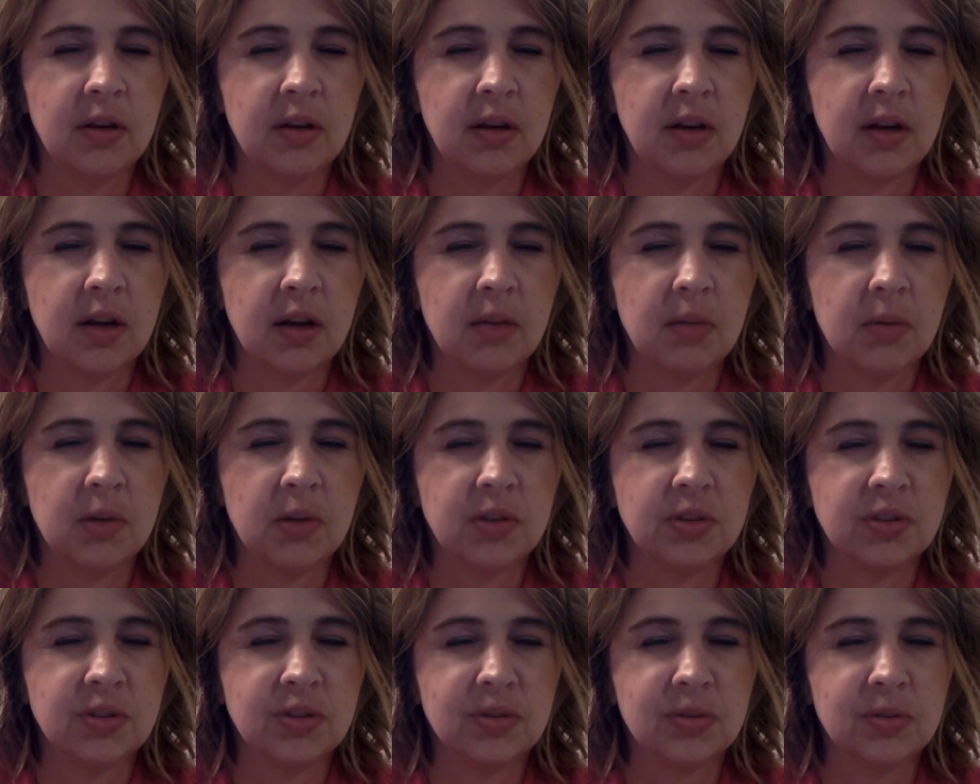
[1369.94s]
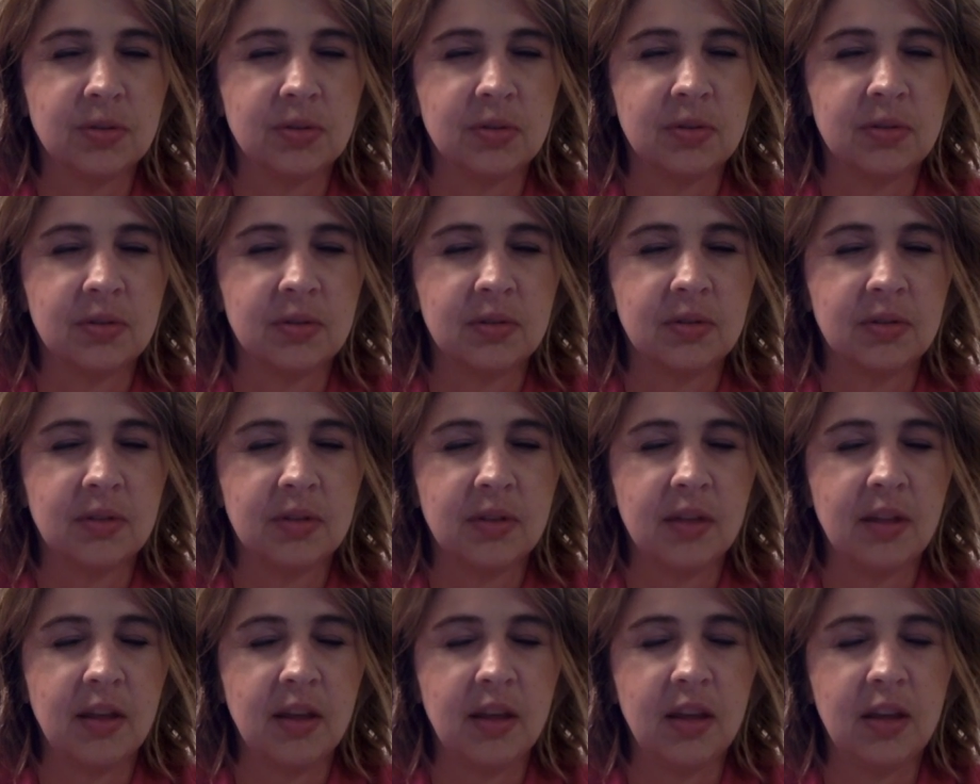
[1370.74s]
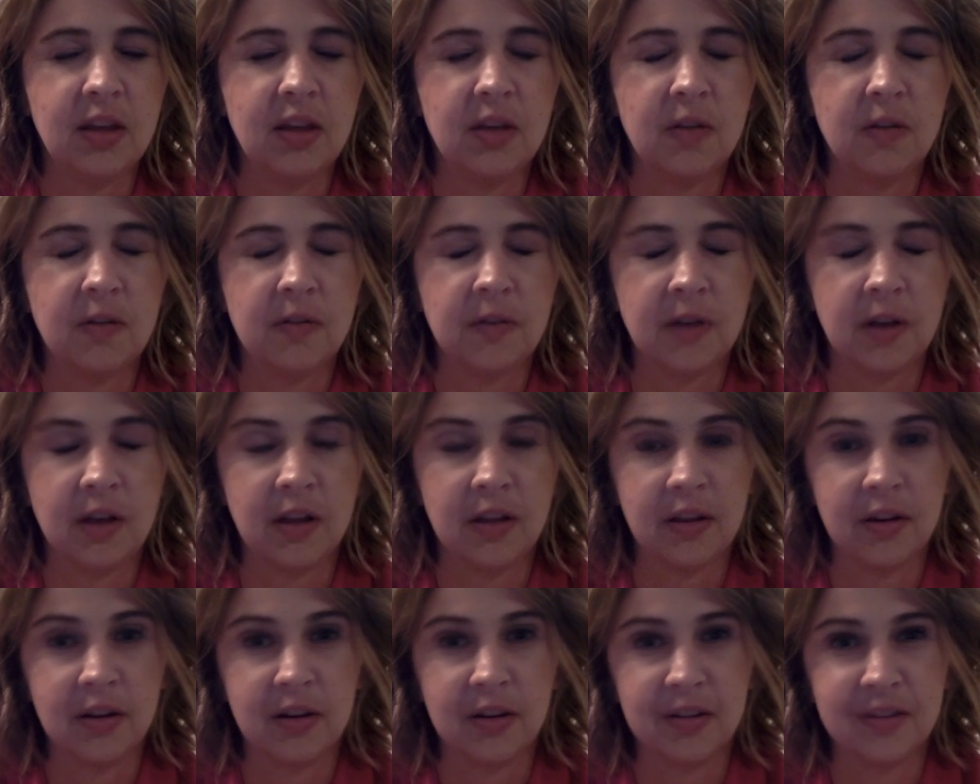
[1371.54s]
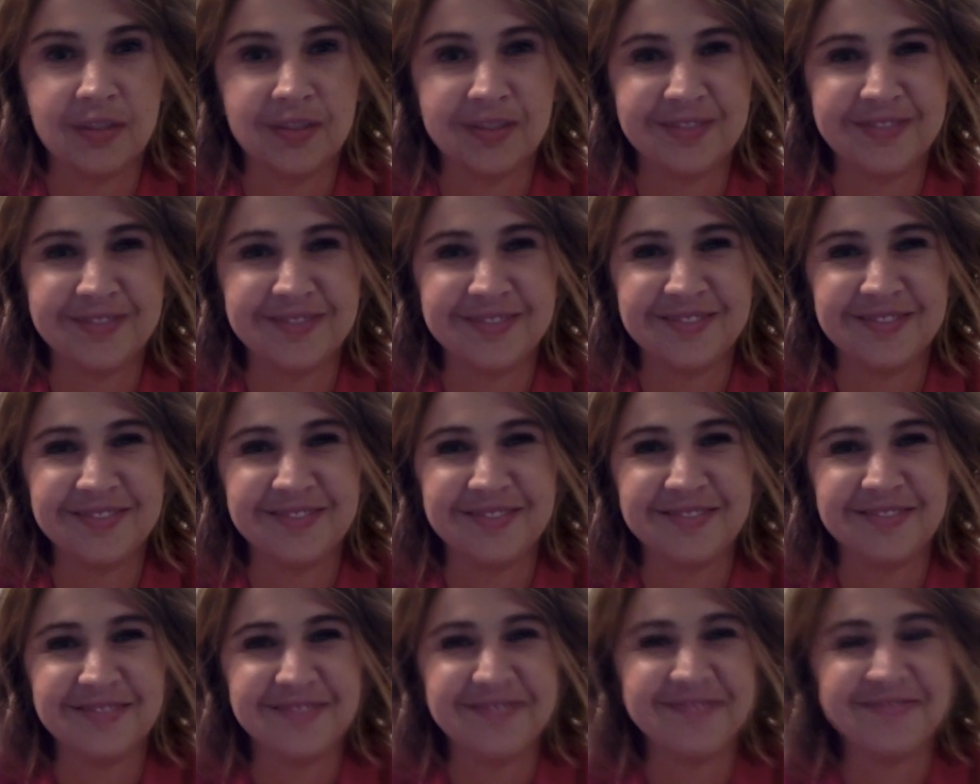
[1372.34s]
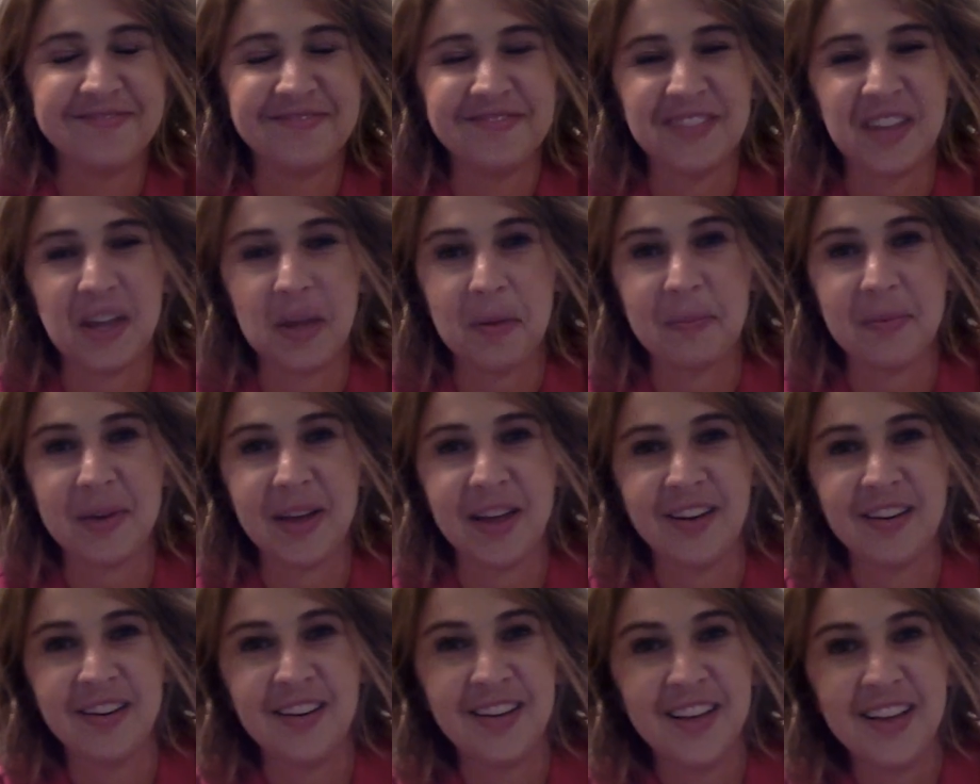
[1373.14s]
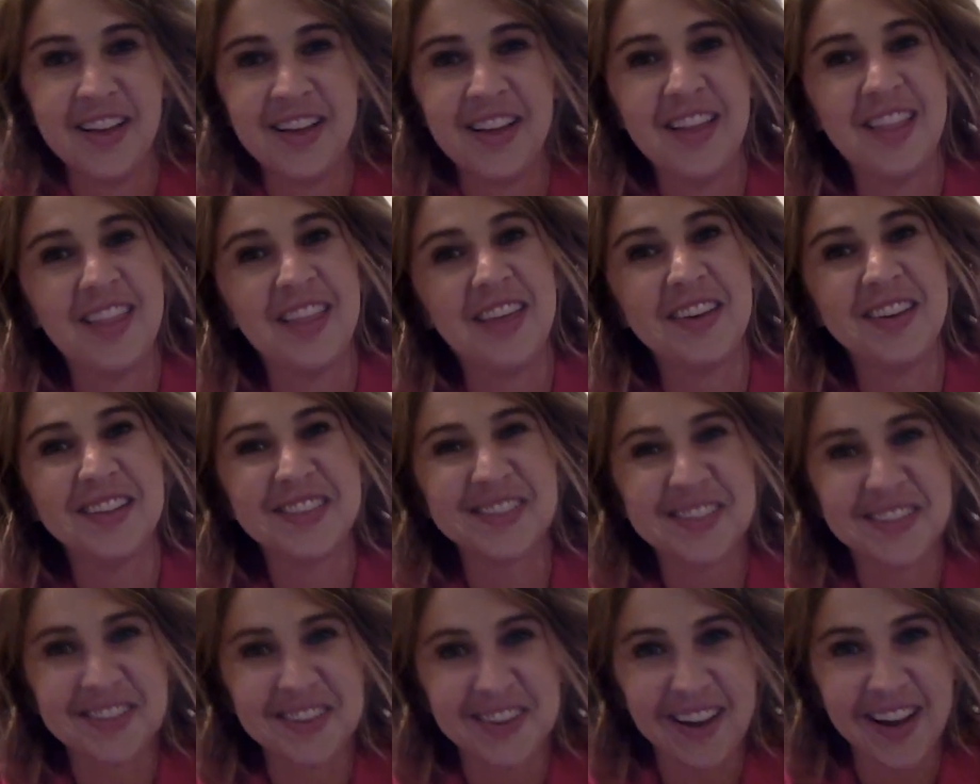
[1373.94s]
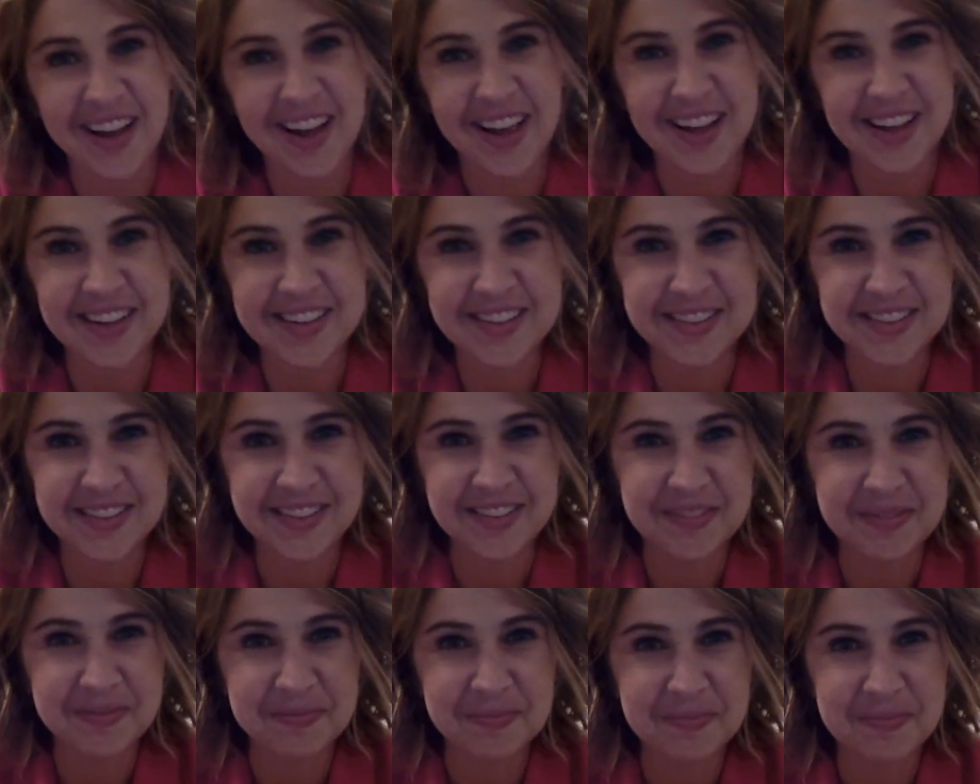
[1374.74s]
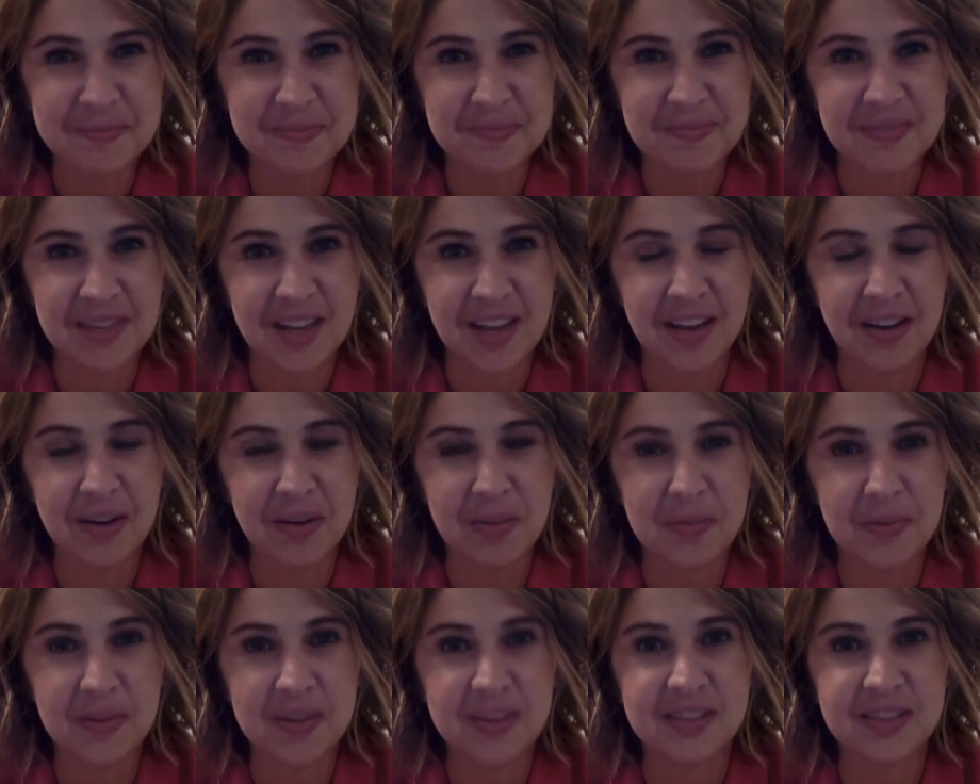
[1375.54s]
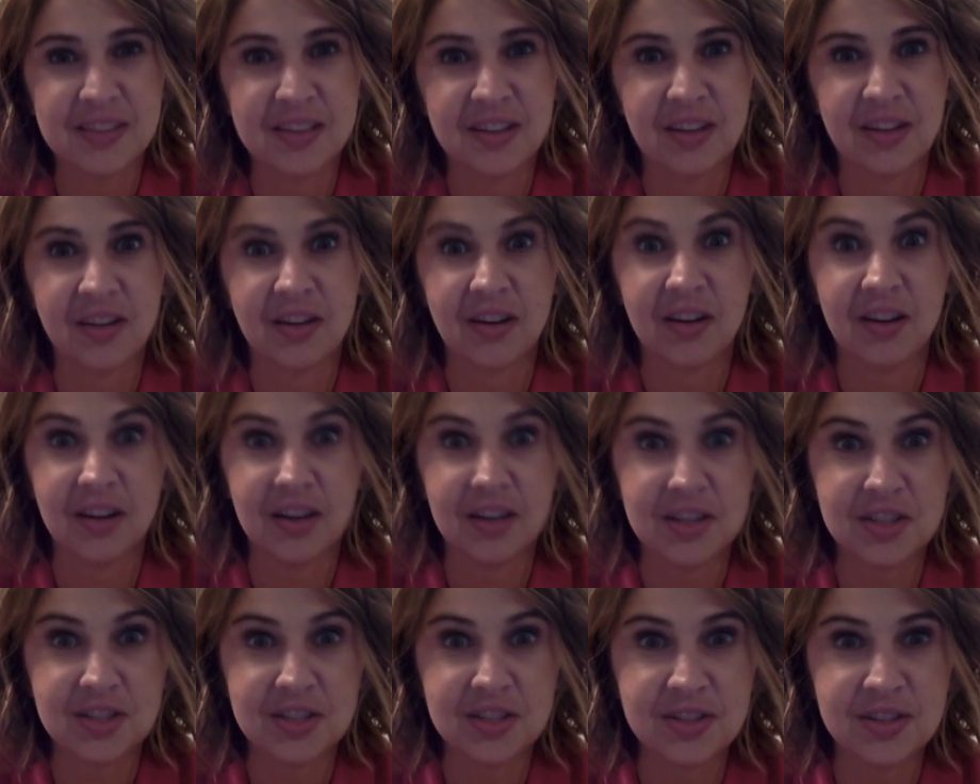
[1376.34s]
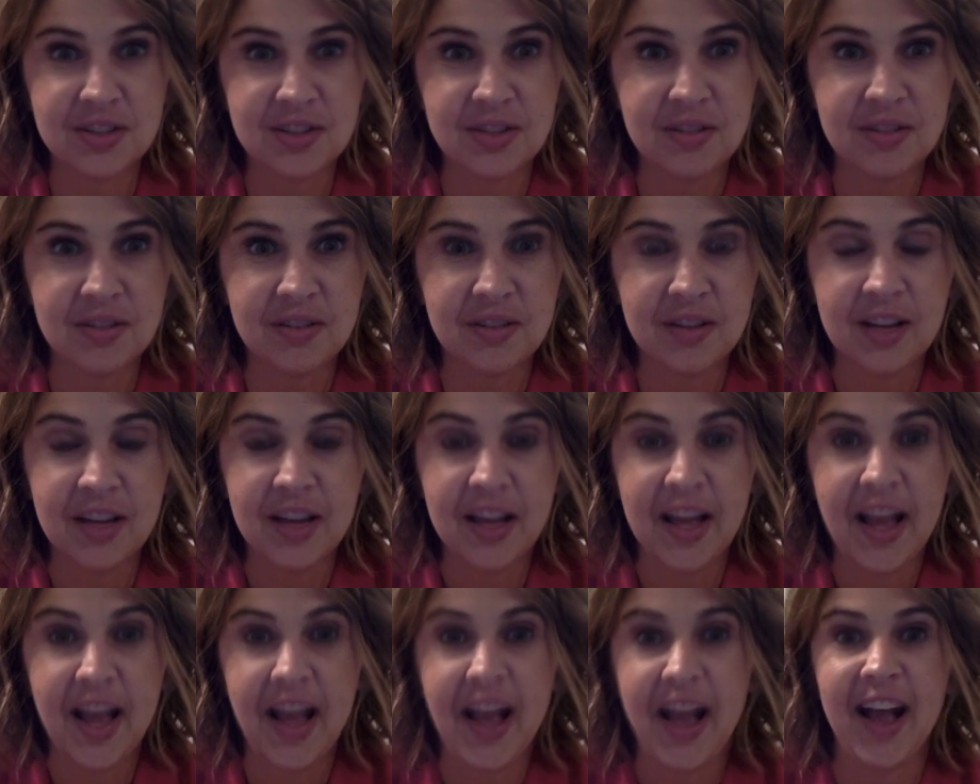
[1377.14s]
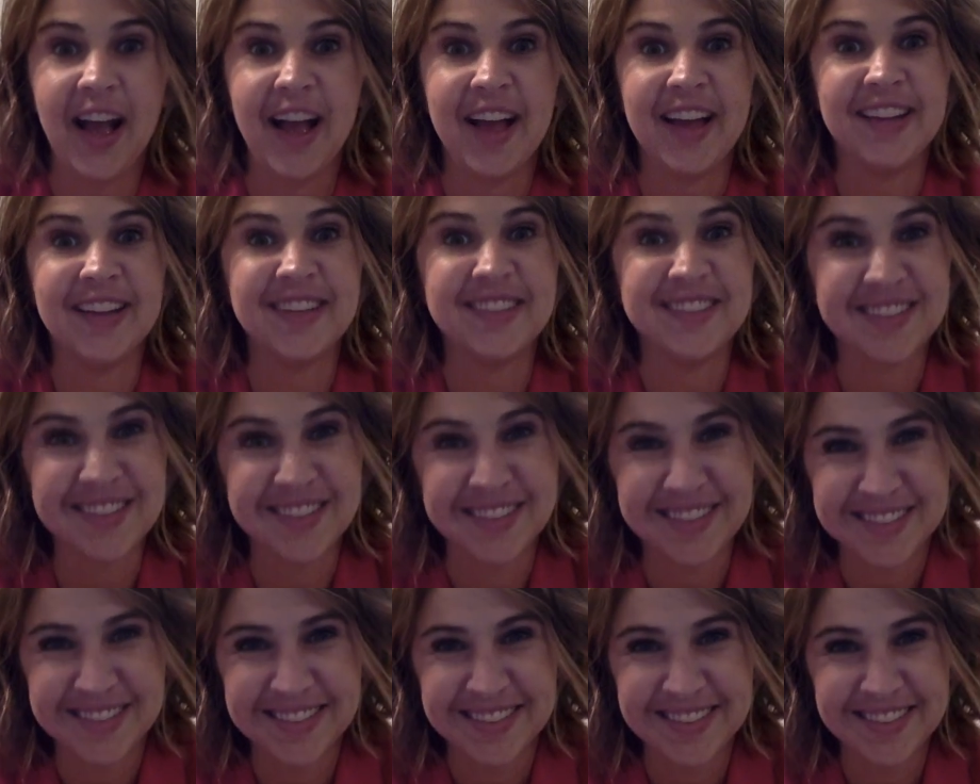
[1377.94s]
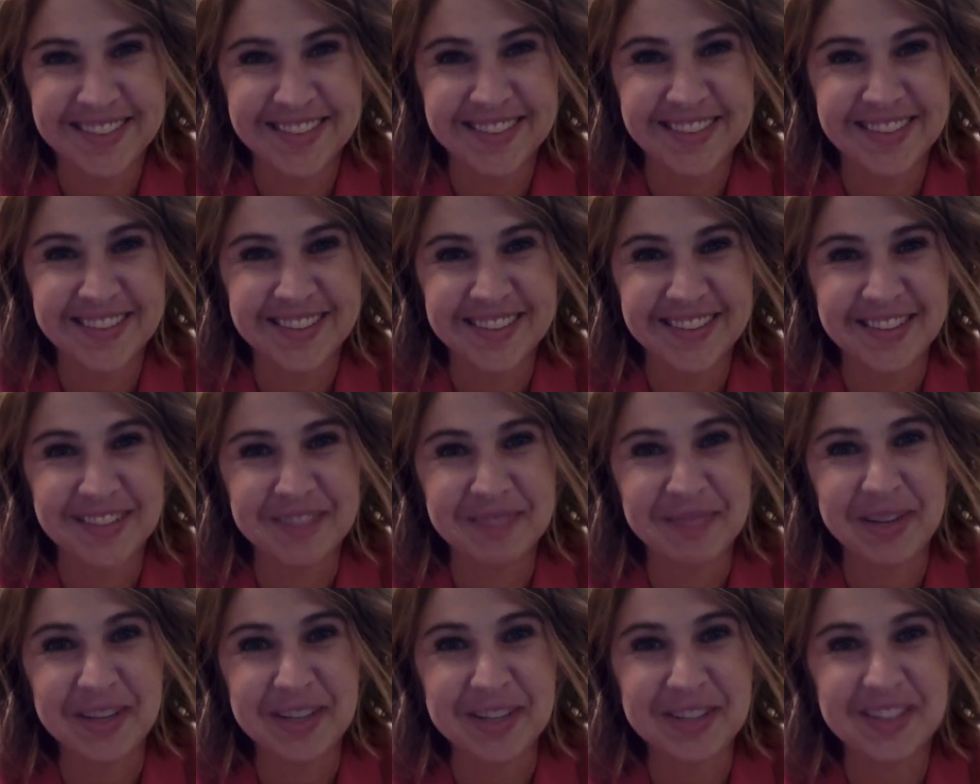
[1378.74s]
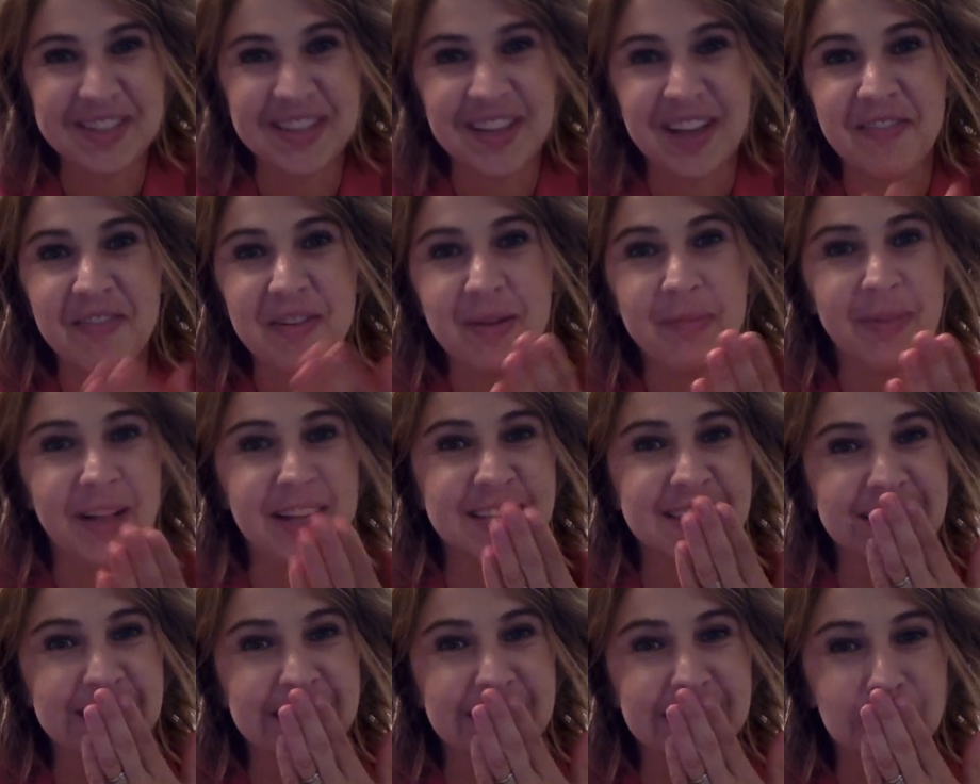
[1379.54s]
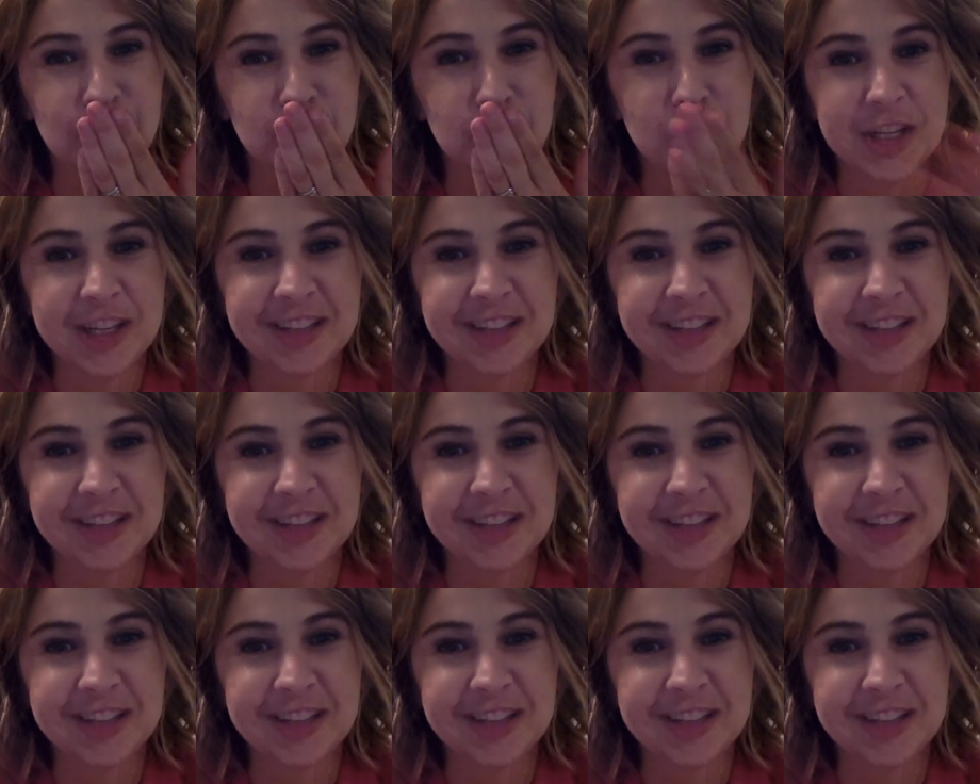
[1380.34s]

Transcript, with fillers: Karabashu. Thank you, Father. Amen. Thanks, guys. I hope this encouraged you, and much love and blessings.